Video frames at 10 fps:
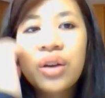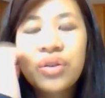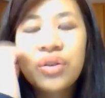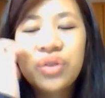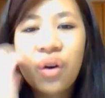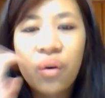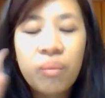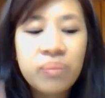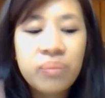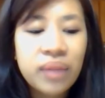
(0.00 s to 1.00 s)

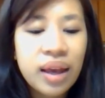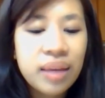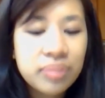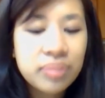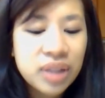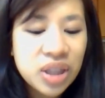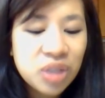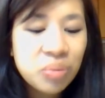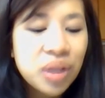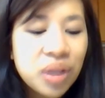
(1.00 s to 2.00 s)
So this
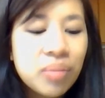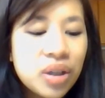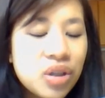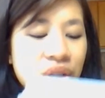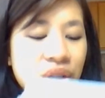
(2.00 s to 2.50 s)
is pretty much the